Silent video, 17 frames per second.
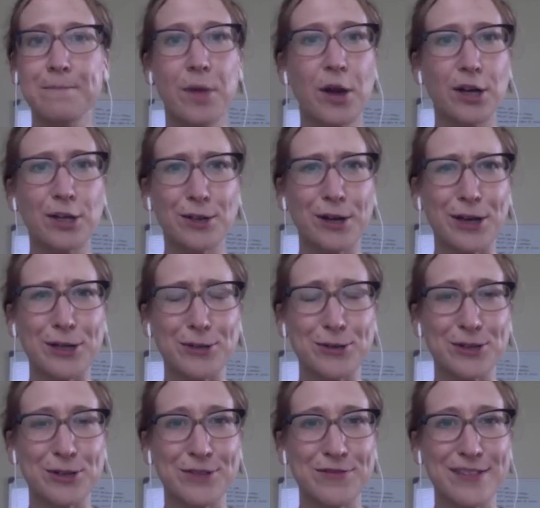all
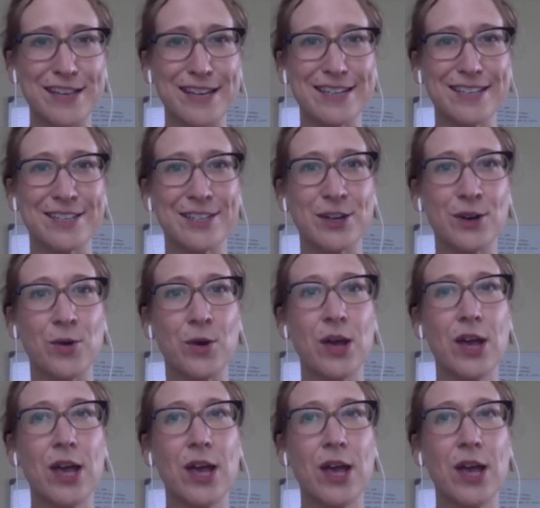sorts of things. So